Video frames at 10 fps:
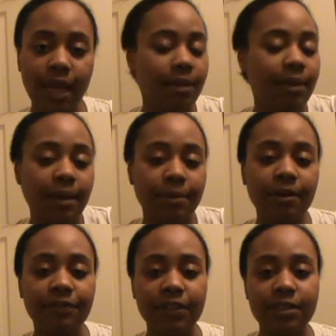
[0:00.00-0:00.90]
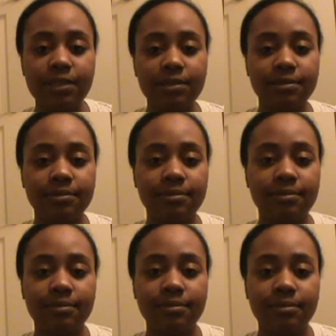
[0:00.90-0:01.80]
I'm not perfect.
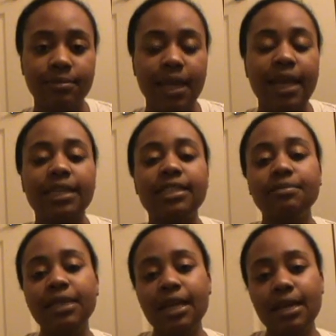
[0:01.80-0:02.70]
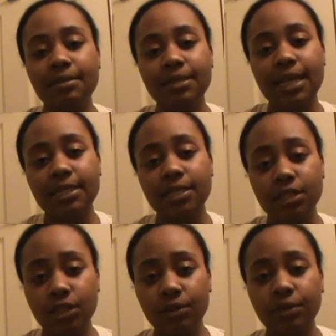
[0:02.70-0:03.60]
And sometimes, as an
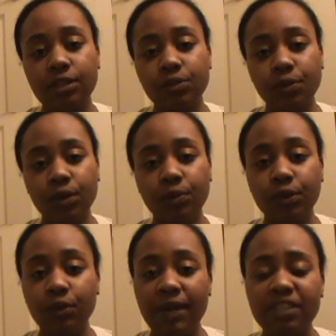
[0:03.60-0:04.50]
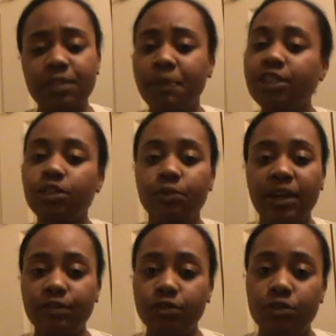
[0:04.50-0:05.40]
adult in this world, when you have, especially when
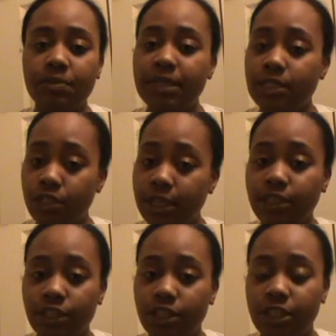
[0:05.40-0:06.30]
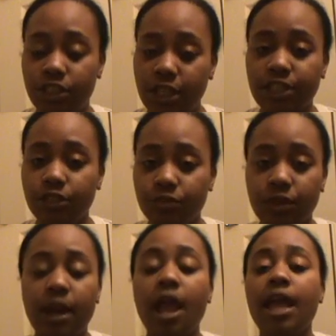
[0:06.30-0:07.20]
you have children, somebody said she had
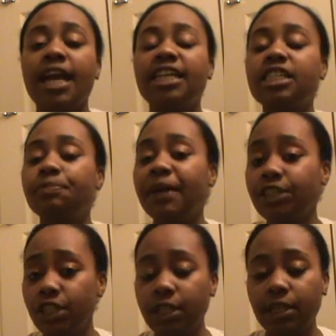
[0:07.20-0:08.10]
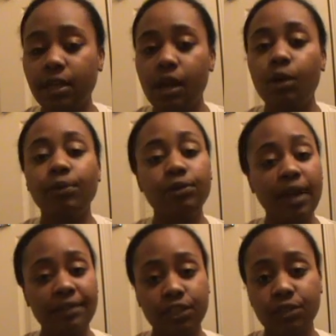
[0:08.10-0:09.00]
children, especially when
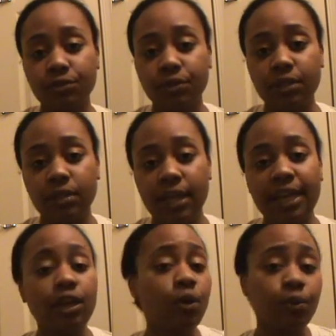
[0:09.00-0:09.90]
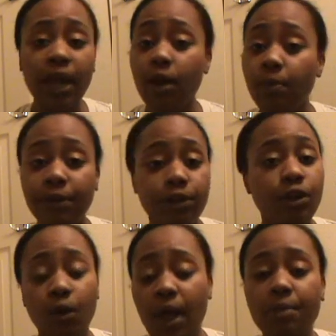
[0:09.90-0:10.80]
you have children, and no help.
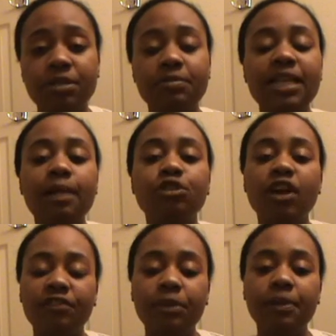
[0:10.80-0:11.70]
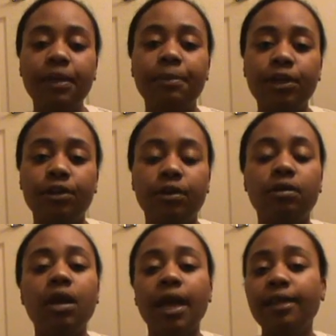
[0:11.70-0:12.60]
Sometimes you have to be a big
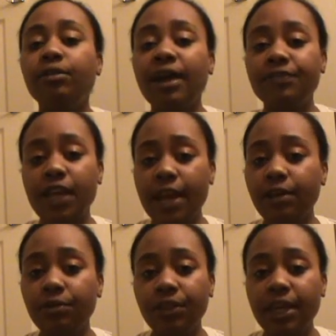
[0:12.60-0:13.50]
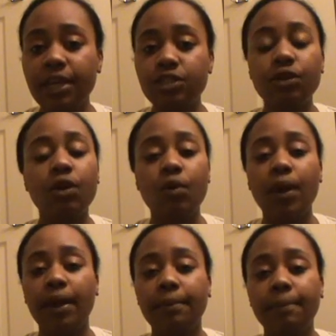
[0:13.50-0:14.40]
girl, and you have to handle things your own
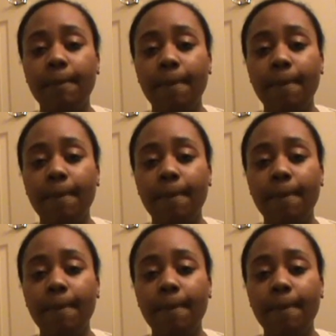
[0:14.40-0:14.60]
way.